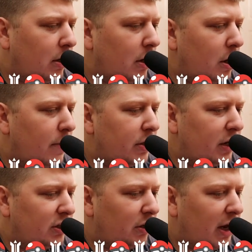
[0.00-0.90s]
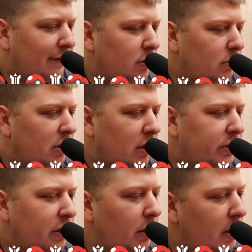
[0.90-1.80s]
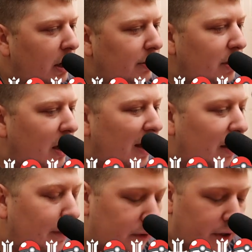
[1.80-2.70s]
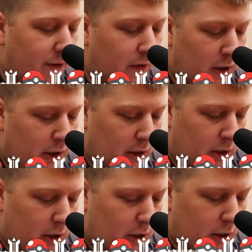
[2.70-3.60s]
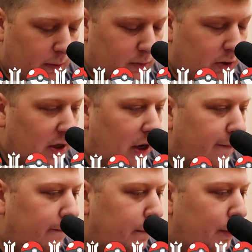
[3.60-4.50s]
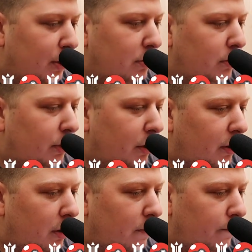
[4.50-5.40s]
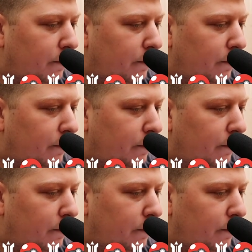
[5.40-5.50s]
And then I still have 2 10s and a 9, I believe. So yeah, pretty cool card.